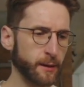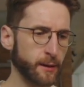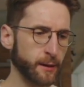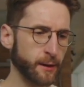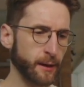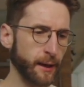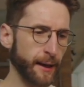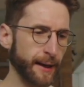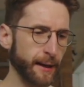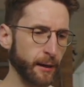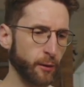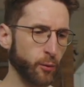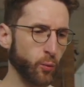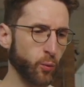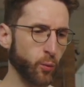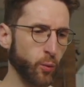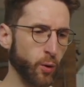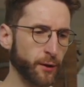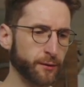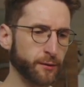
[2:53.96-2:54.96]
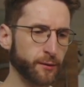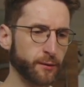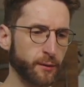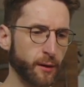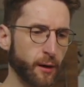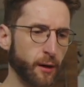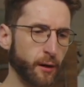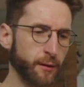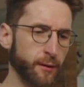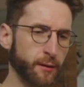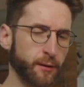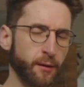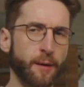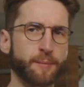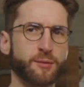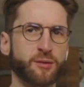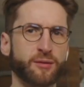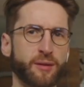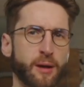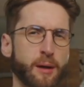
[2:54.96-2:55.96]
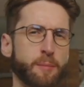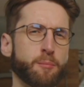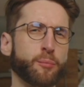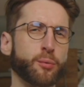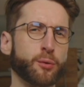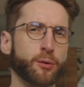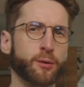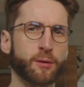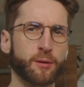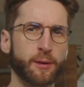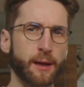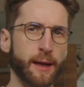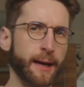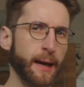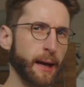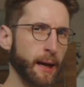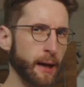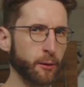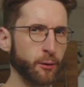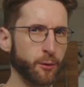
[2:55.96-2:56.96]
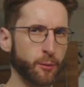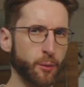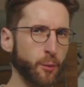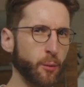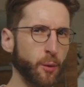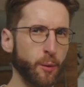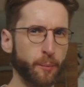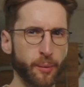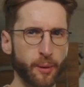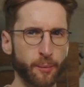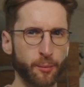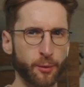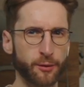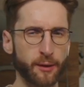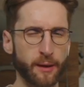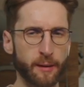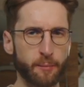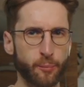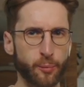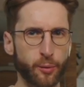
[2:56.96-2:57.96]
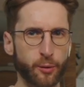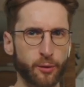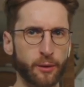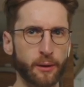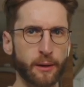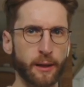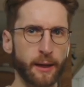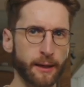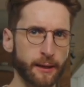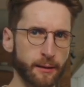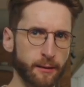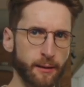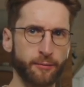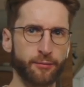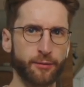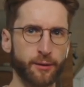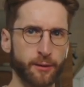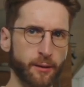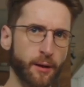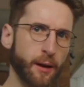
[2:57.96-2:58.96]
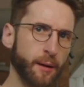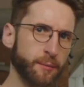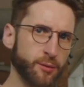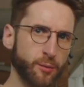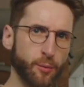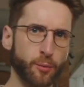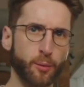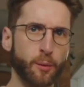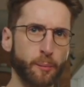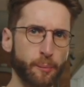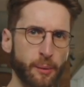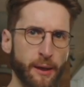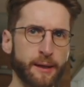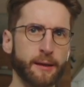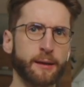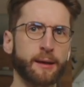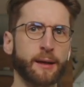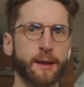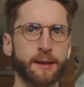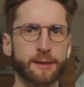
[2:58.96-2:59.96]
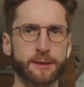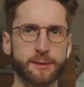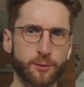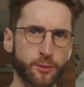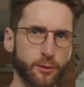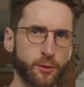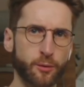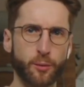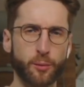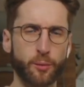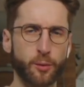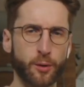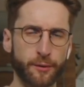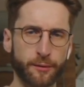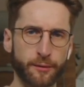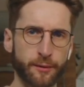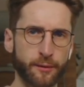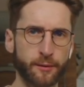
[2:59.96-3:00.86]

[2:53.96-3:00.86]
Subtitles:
like what are the types of input, like how do we want people to input, like different types. Do we want plain text? Do we want